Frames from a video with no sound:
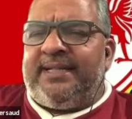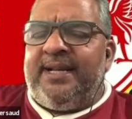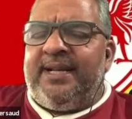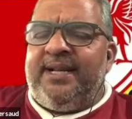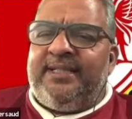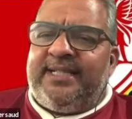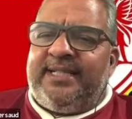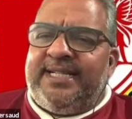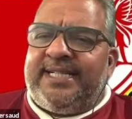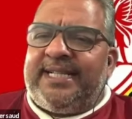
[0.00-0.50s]

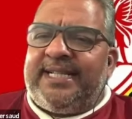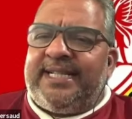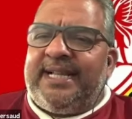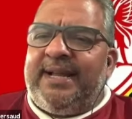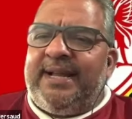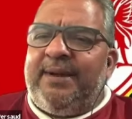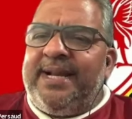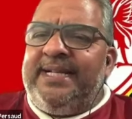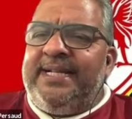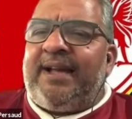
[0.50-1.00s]
Did you see
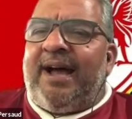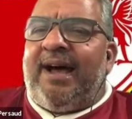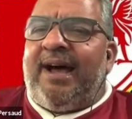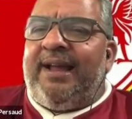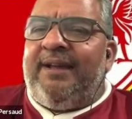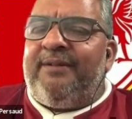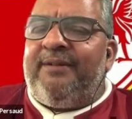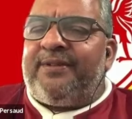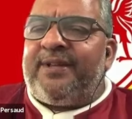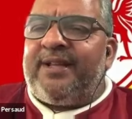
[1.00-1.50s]
when he
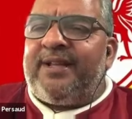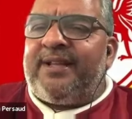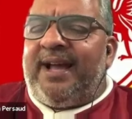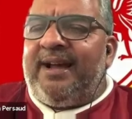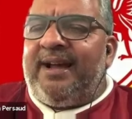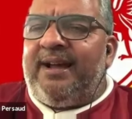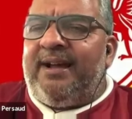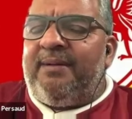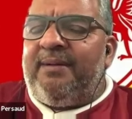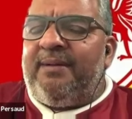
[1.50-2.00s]
dived at
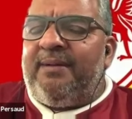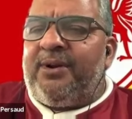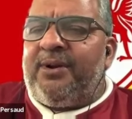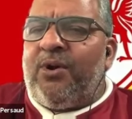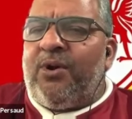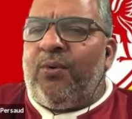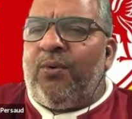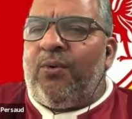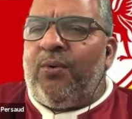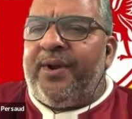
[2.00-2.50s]
that
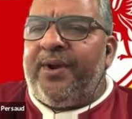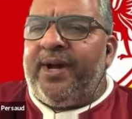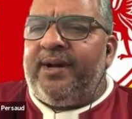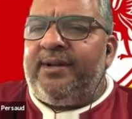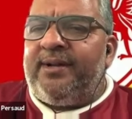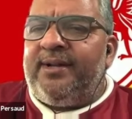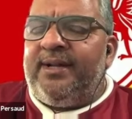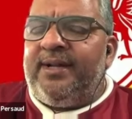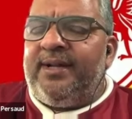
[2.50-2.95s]
corner